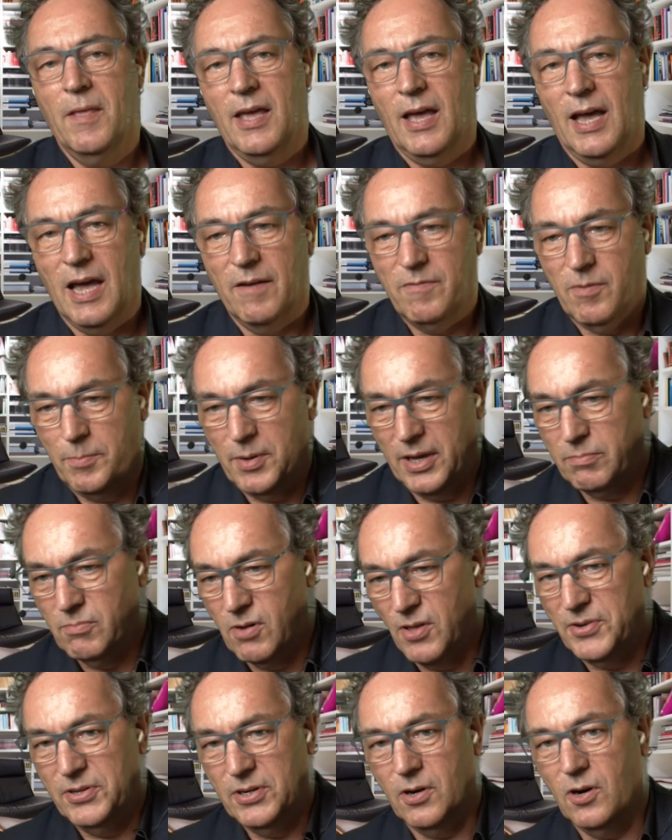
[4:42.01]
I have a big
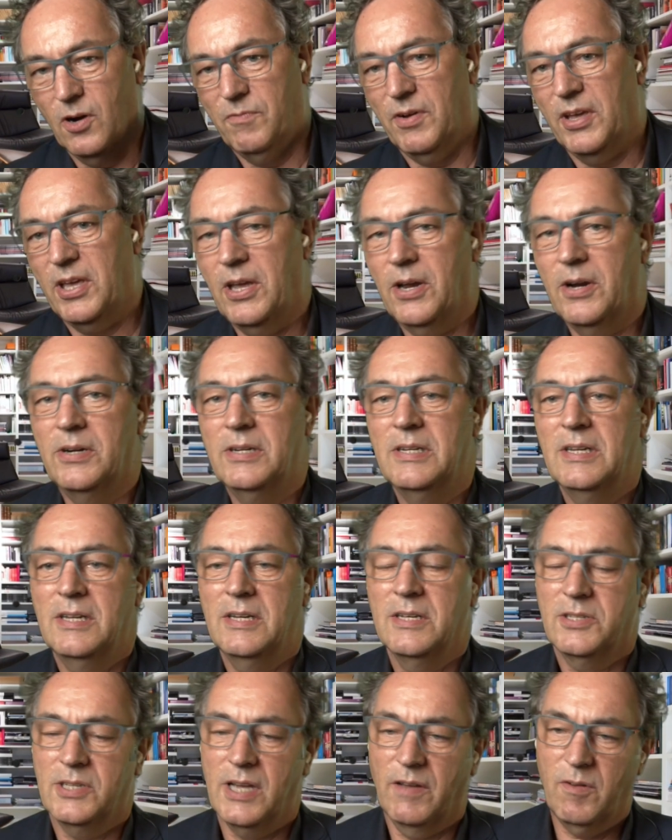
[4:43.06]
monitor over here.
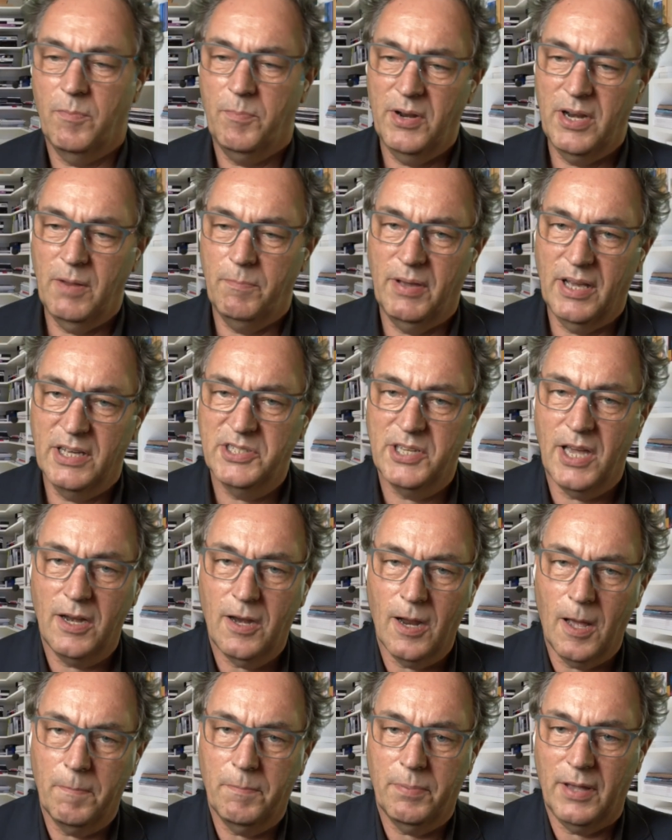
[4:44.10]
So I have a pretty big
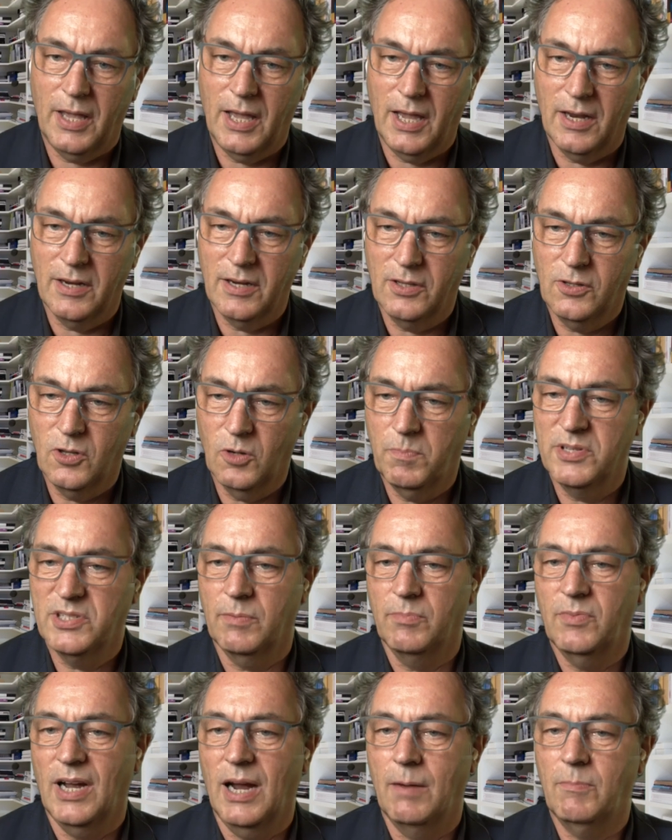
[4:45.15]
setup, and it took me
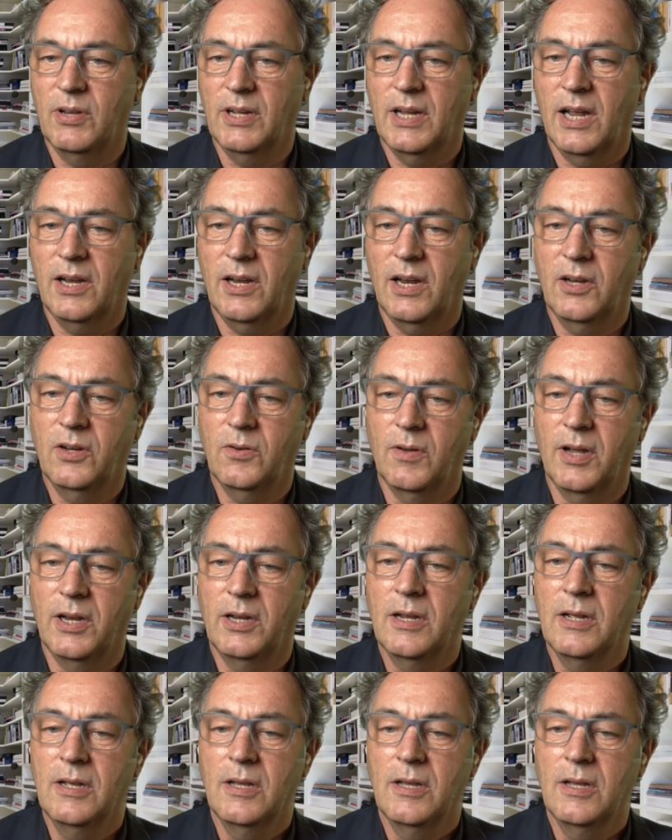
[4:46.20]
some time to get into it.